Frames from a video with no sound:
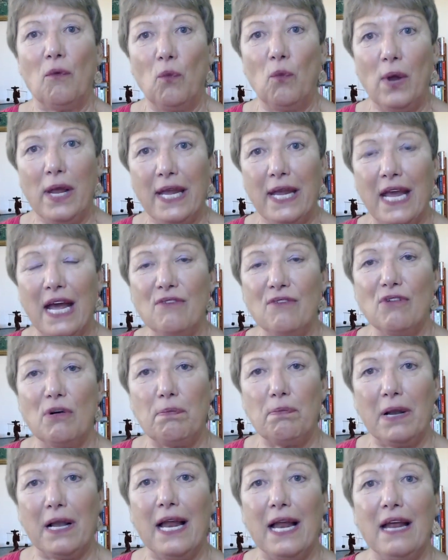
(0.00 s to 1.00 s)
we can
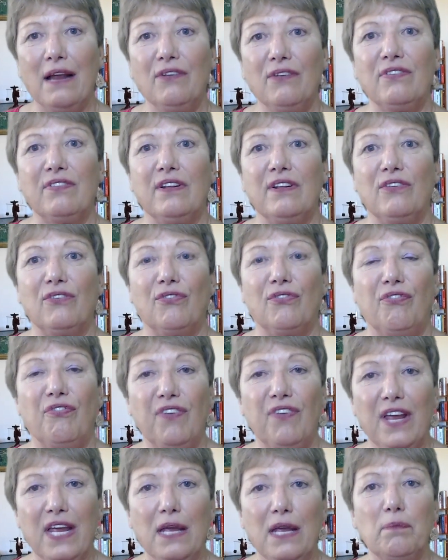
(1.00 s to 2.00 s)
replace this
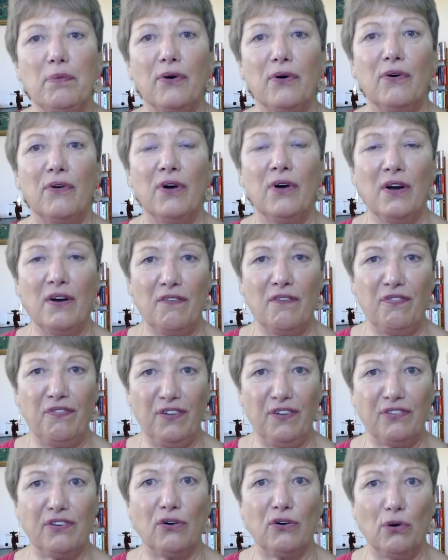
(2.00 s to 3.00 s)
feeble
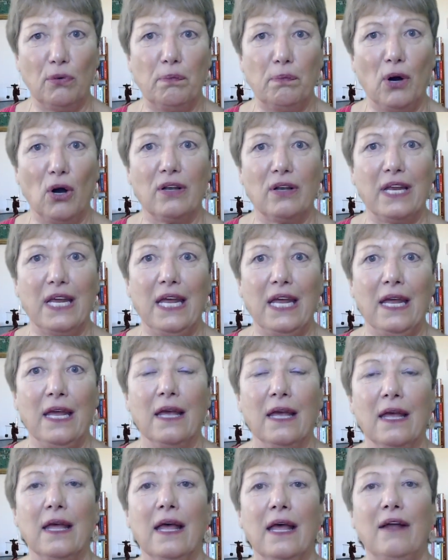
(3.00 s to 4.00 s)
physical body
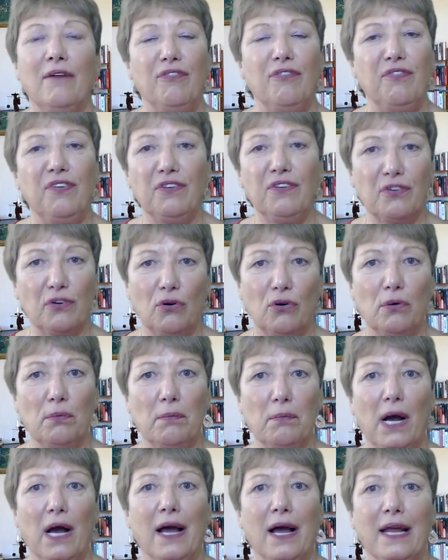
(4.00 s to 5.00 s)
and physical
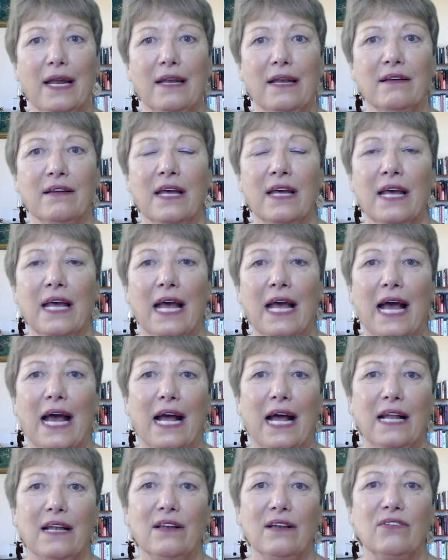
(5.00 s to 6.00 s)
mind
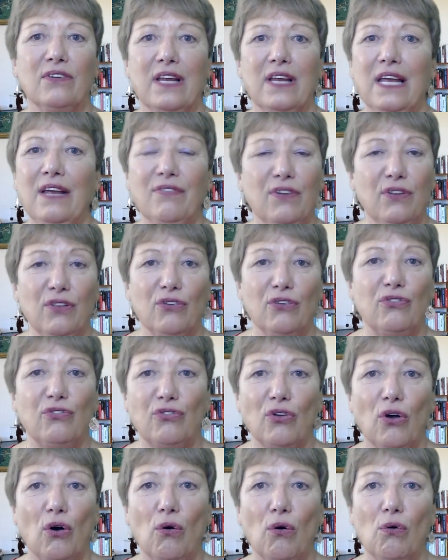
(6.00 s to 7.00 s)
and even the
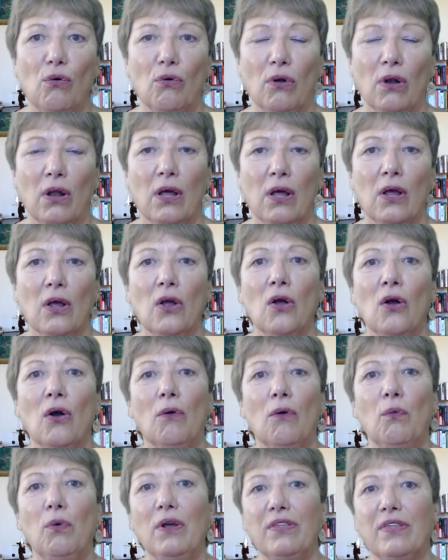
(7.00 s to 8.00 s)
soul
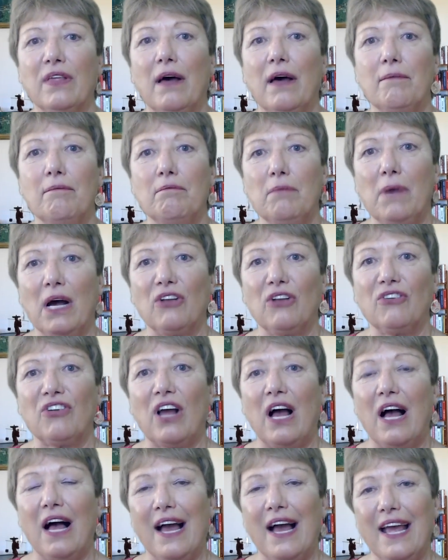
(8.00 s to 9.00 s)
with a much
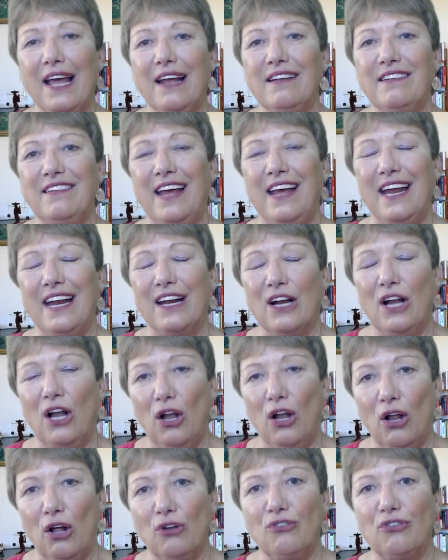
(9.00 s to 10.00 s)
higher
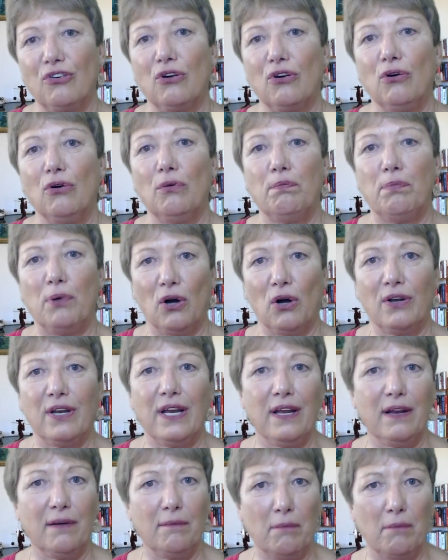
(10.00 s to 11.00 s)
technological
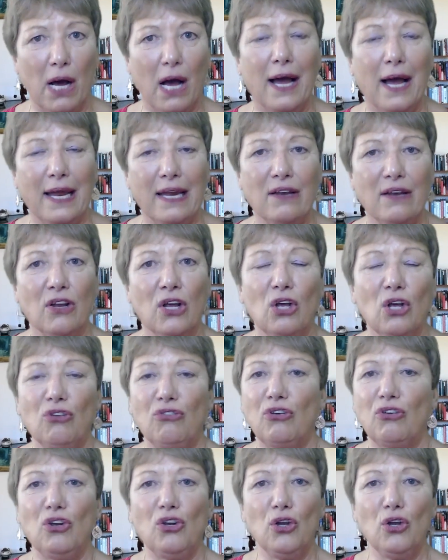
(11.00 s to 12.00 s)
body and mind.
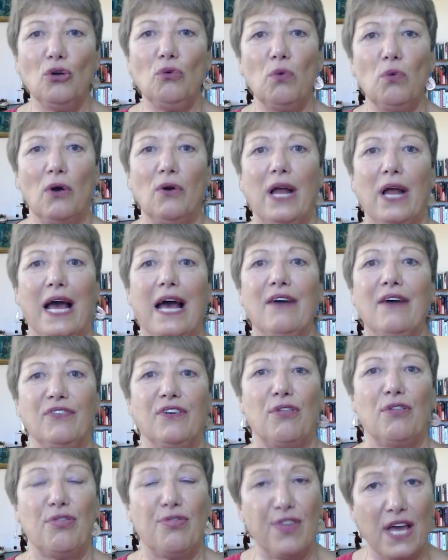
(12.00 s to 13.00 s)
So you won't have
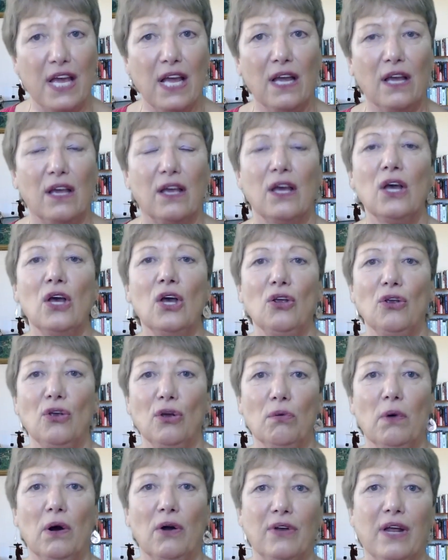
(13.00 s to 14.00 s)
to think,
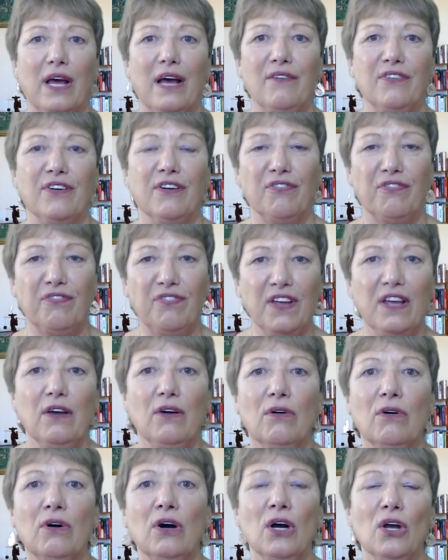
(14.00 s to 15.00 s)
you won't have to
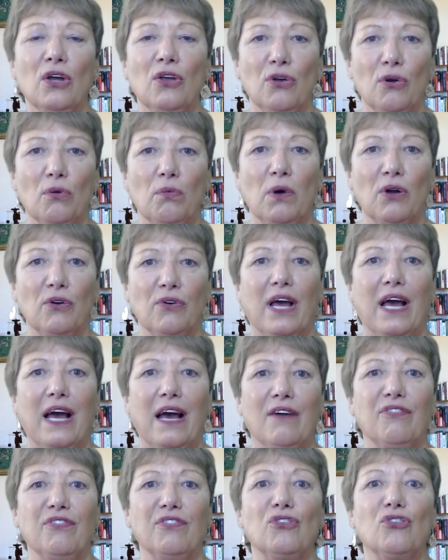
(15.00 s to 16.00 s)
feel, you won't
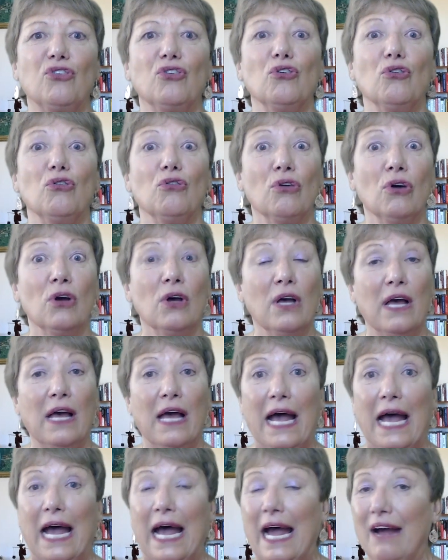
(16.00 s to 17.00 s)
have to
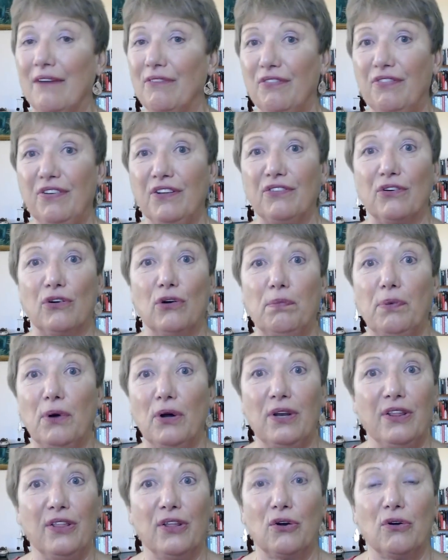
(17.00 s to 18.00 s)
have a physical
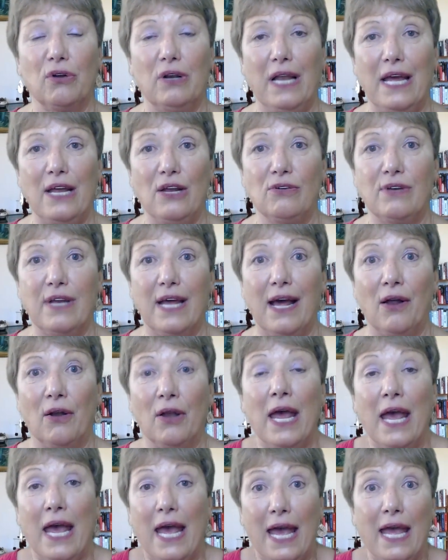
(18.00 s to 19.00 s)
body that could let you down.
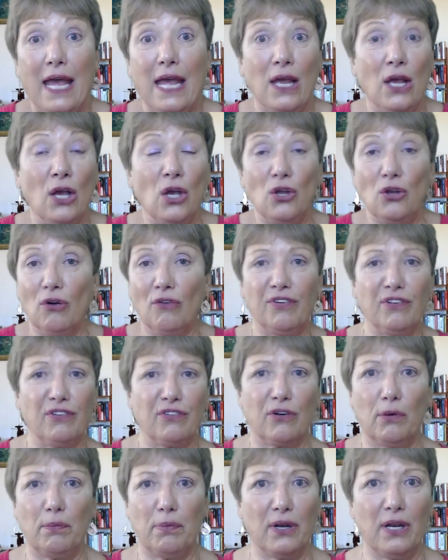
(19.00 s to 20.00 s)
Hey, your
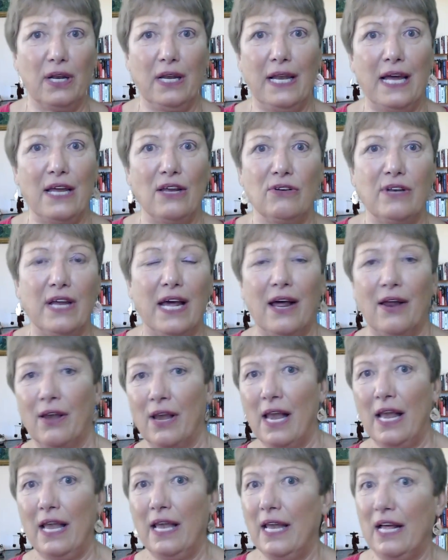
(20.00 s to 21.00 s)
physical body let you down,
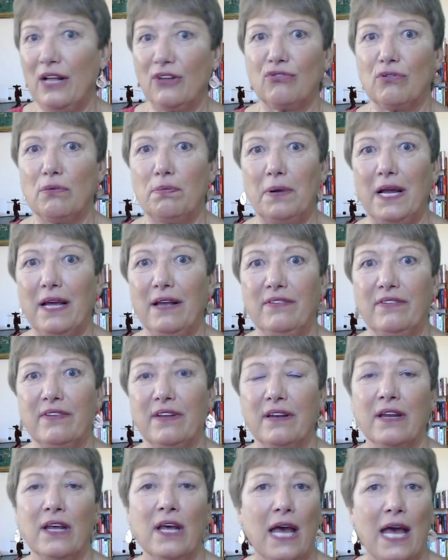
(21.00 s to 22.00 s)
let's replace it